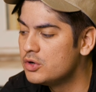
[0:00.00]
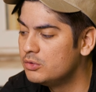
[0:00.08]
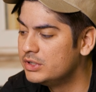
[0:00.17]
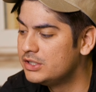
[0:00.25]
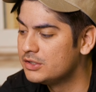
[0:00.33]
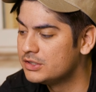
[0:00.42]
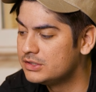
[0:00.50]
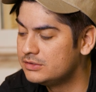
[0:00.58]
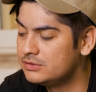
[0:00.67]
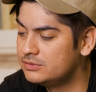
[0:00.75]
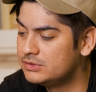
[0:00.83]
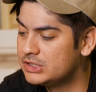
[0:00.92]
with your
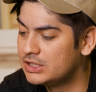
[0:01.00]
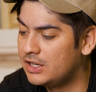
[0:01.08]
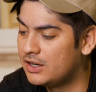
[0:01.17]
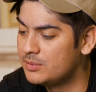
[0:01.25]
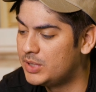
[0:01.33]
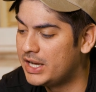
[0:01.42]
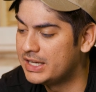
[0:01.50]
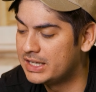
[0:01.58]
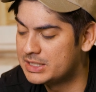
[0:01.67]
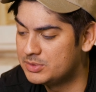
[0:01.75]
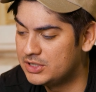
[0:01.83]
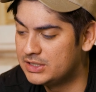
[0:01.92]
cigar buying
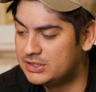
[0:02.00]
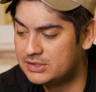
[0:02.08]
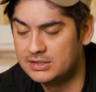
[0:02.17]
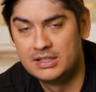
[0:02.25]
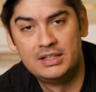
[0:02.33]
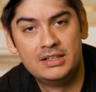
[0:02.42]
experience,